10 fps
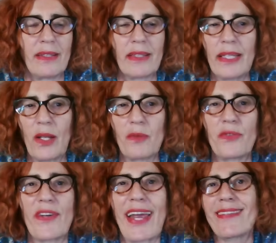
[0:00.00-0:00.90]
Hello
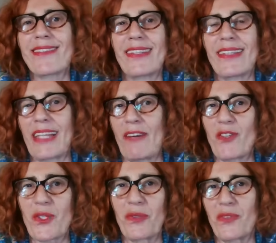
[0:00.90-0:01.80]
friends and
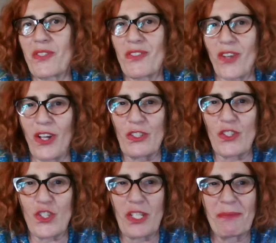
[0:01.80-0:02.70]
lovers of
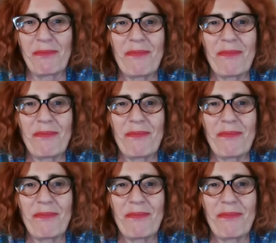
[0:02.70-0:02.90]
astrology.